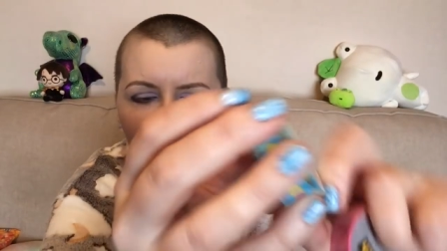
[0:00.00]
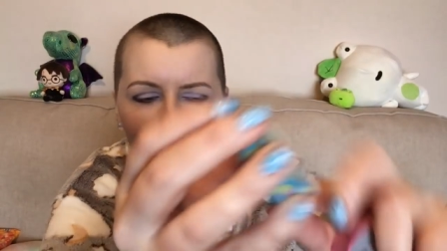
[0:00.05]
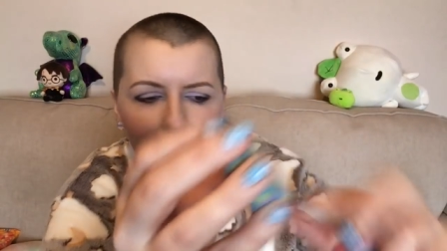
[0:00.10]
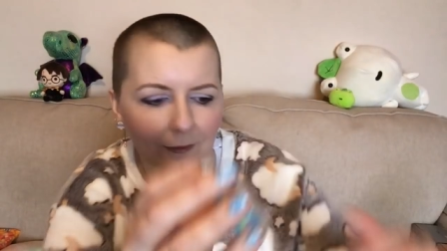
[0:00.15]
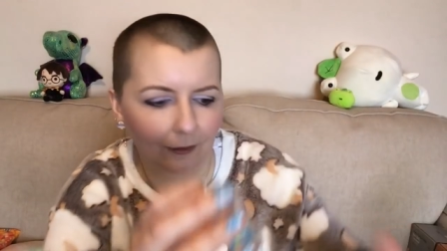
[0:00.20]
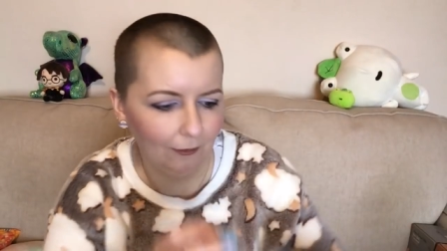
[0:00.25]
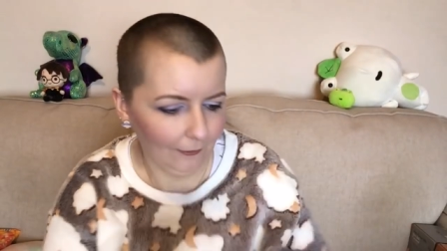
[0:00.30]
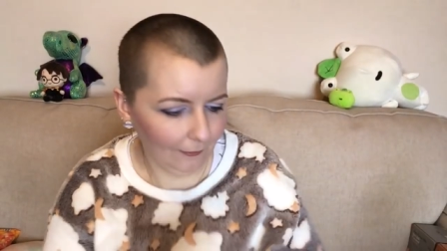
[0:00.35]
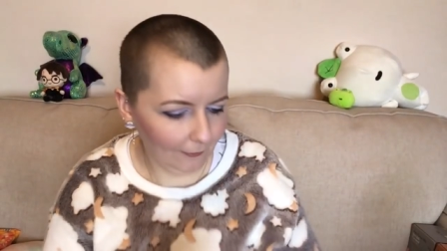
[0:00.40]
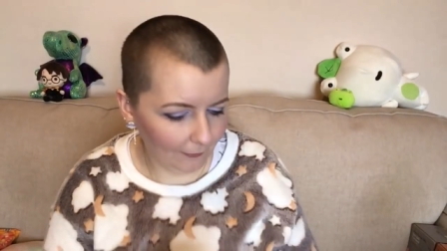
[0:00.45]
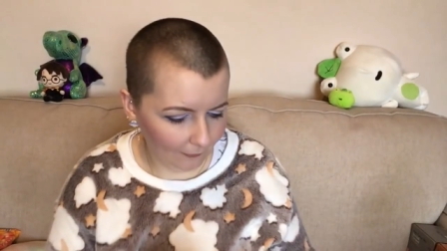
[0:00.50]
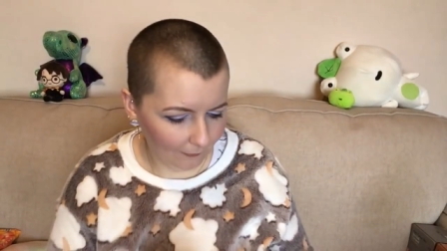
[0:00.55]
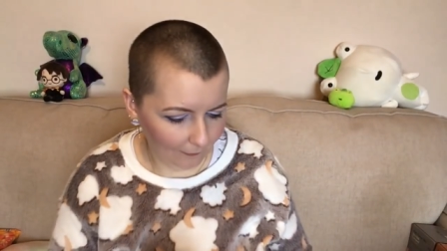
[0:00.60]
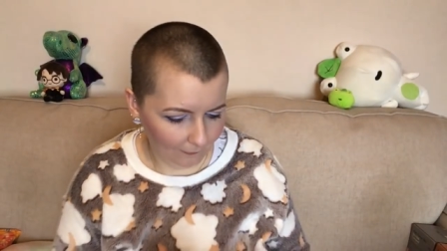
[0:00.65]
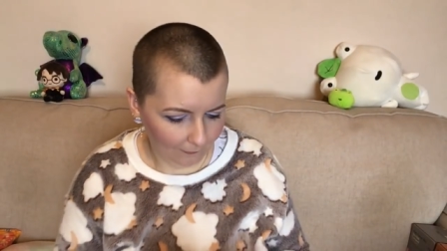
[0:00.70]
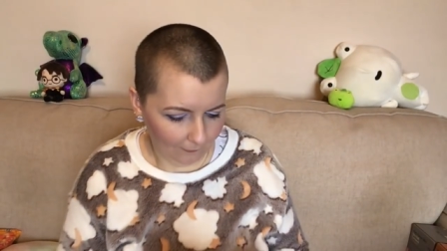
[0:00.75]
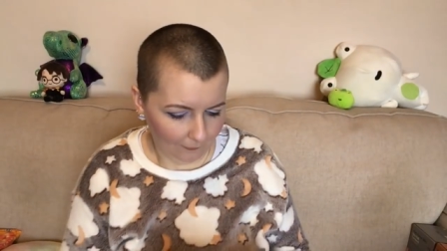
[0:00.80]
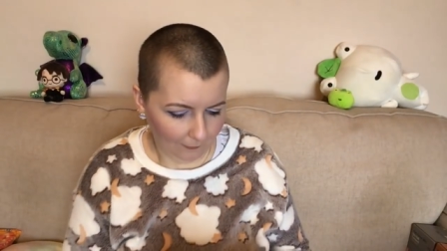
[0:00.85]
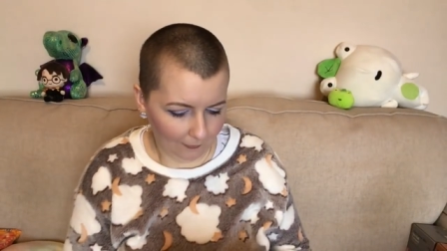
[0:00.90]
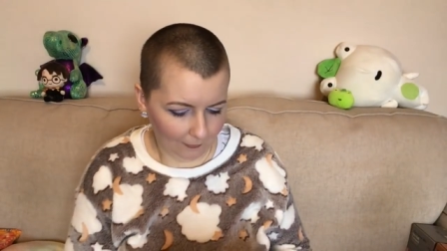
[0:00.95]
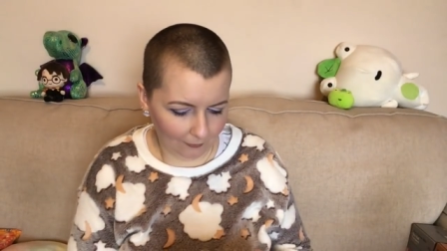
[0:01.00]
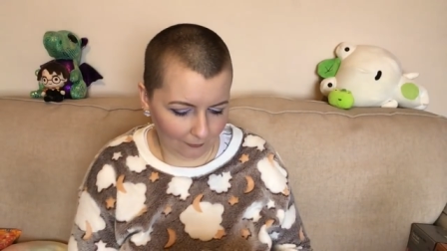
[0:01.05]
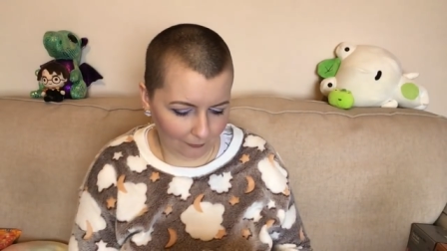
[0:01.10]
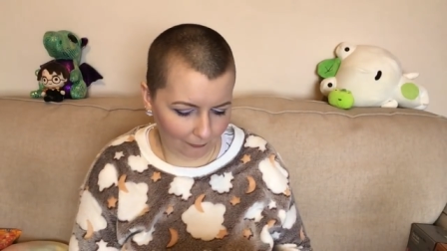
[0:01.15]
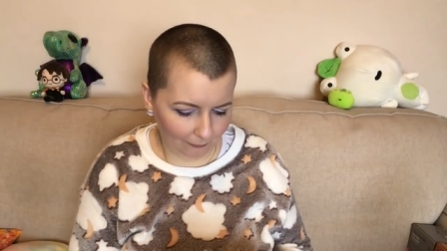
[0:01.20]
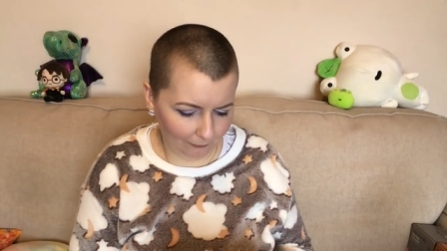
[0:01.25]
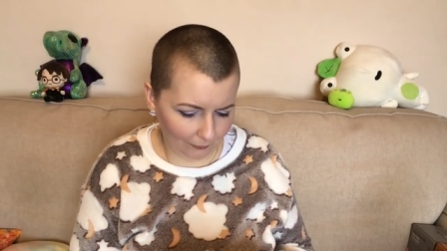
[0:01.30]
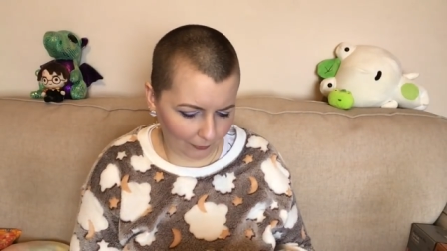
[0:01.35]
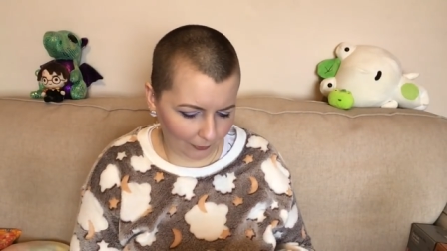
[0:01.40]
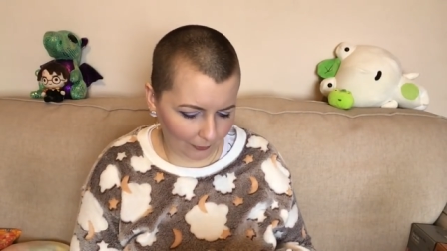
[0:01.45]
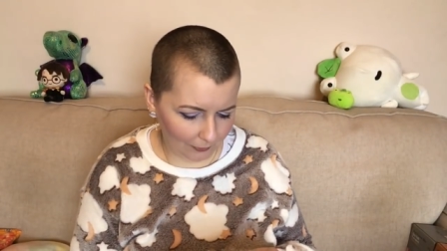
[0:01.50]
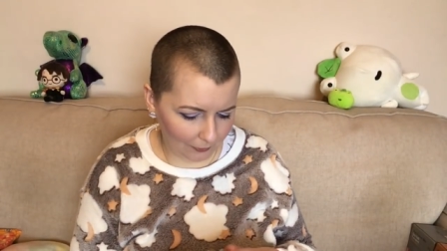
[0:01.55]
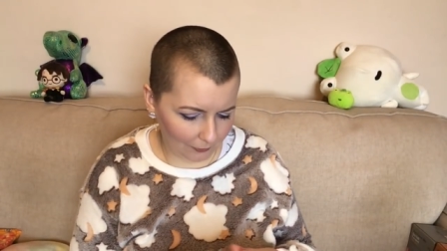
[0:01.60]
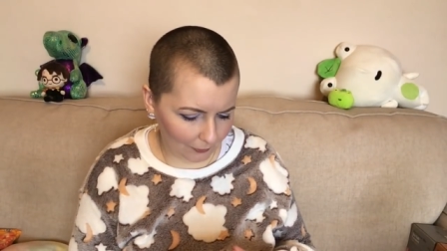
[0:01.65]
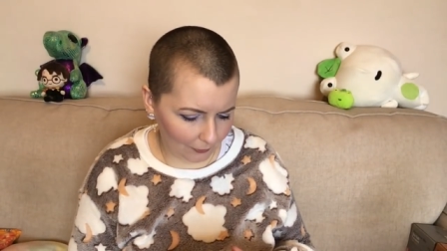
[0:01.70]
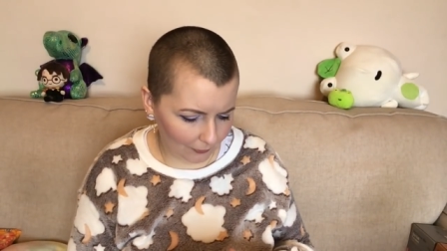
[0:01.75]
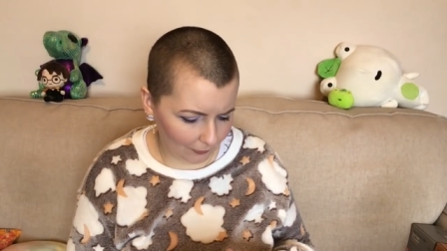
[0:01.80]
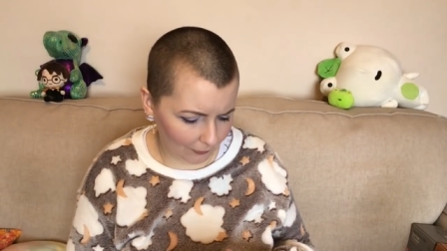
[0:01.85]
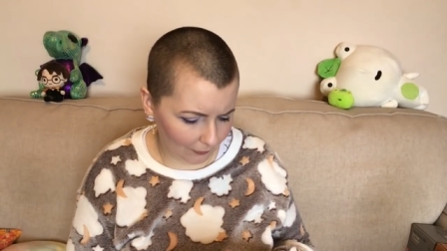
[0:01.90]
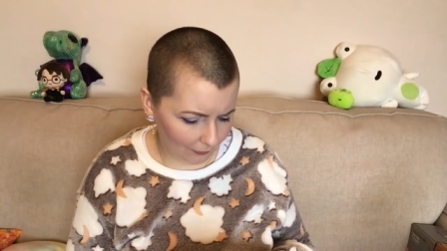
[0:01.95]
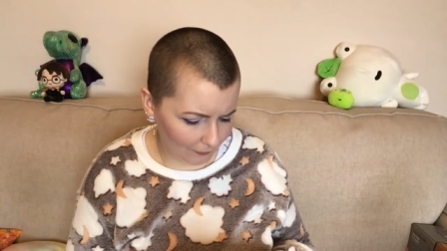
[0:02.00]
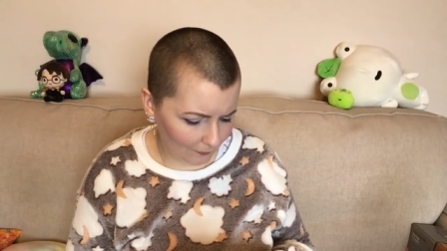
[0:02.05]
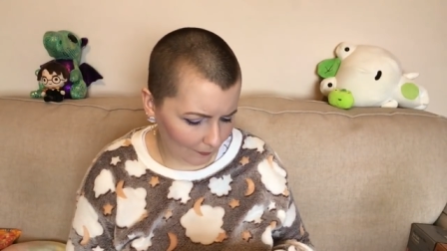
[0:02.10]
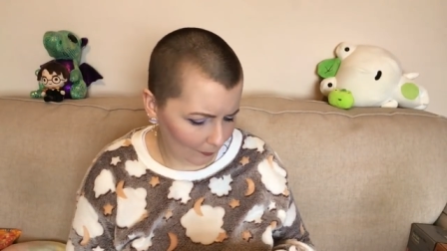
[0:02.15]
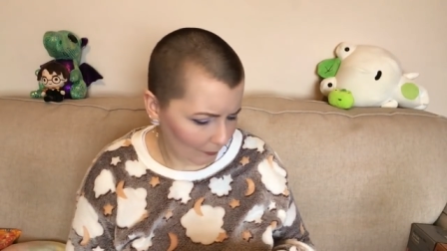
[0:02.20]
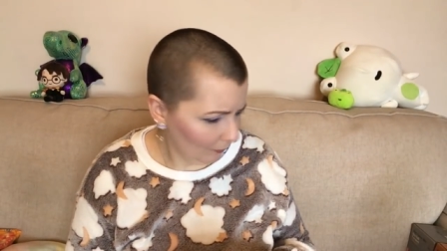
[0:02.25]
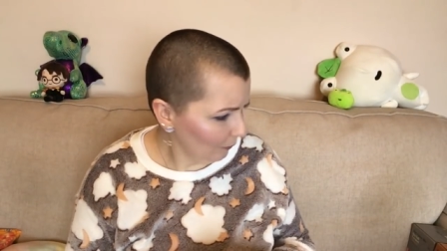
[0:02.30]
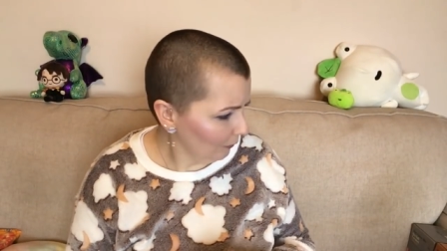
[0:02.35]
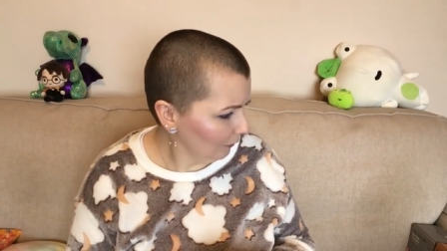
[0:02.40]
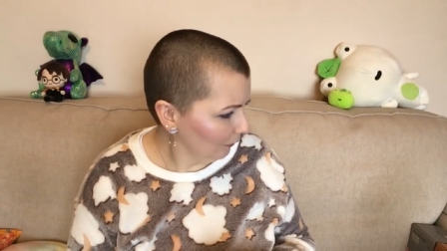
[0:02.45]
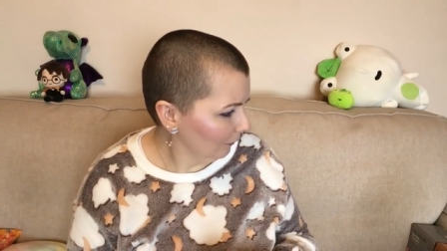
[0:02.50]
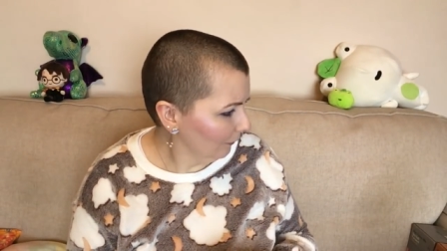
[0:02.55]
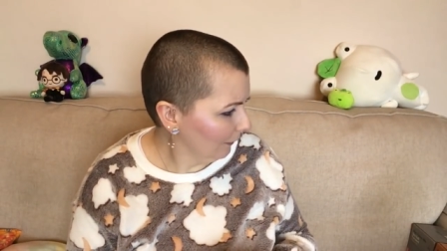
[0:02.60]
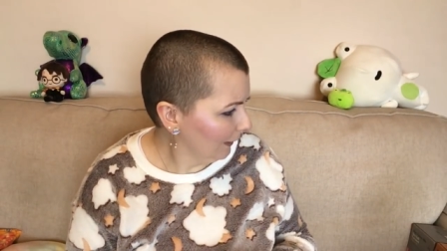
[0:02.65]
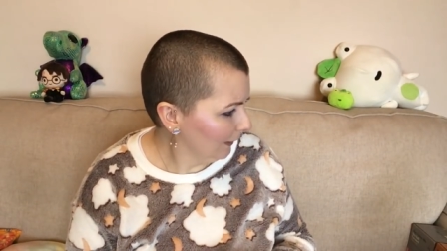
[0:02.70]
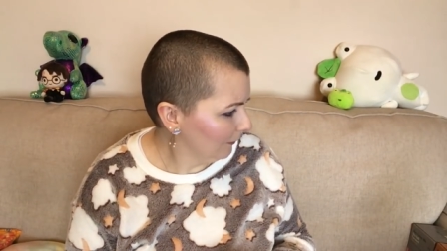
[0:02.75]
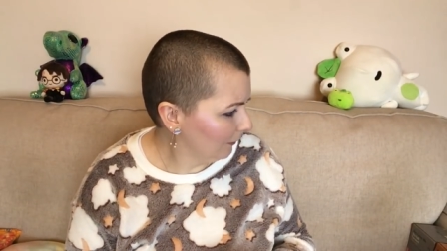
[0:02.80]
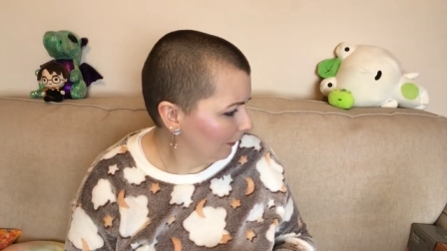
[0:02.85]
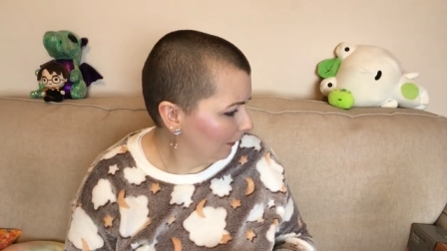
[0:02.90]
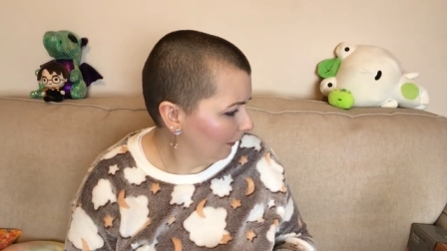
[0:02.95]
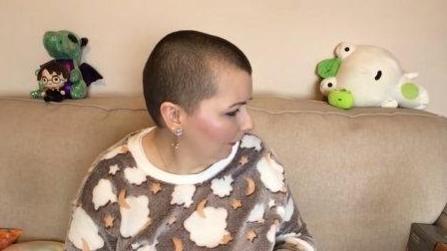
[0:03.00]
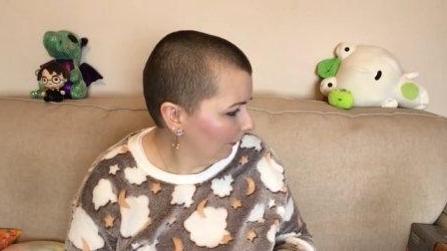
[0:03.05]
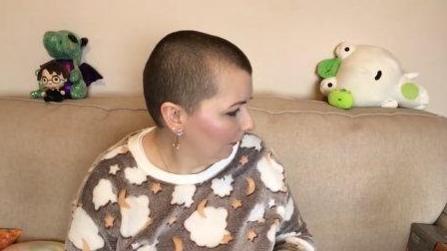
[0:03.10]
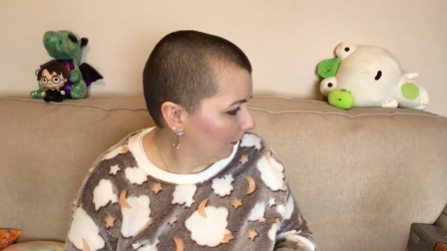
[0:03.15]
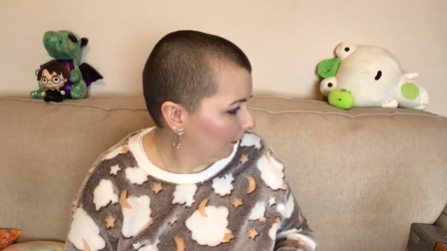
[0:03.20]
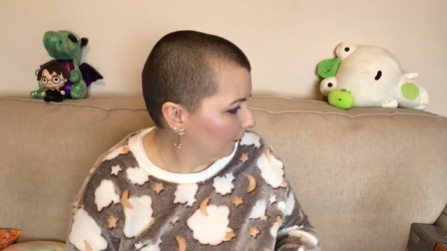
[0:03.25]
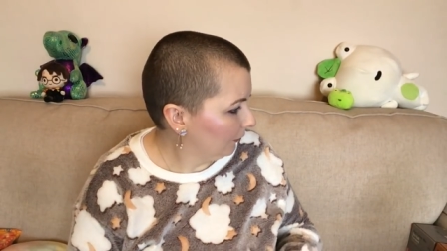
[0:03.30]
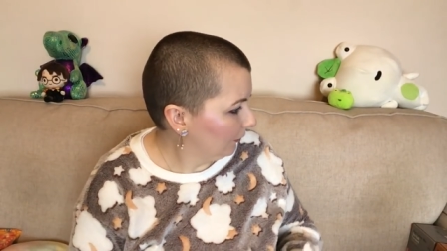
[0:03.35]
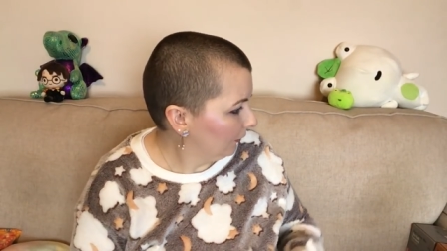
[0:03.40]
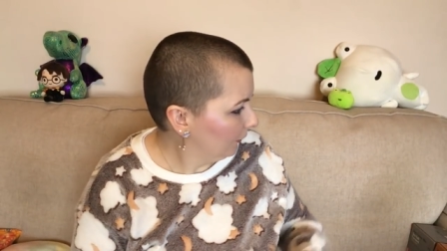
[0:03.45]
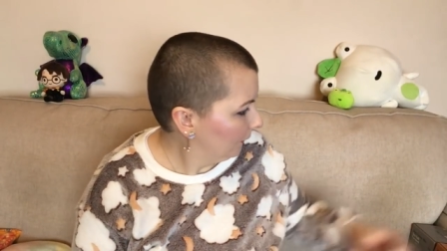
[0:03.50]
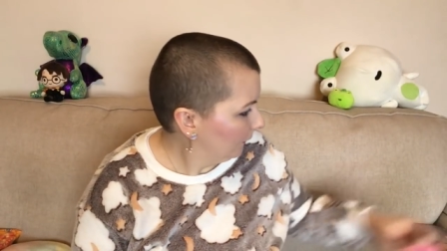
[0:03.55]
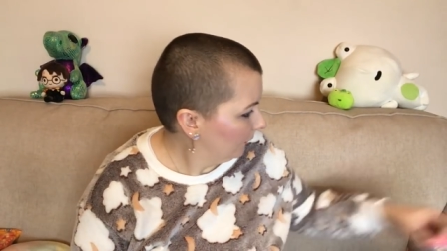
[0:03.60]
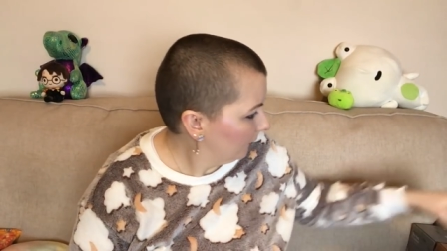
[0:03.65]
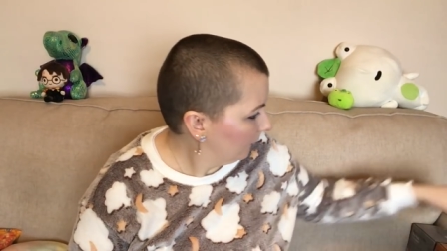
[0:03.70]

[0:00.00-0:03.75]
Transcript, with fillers: Aw, that's fun. Those are nice colours.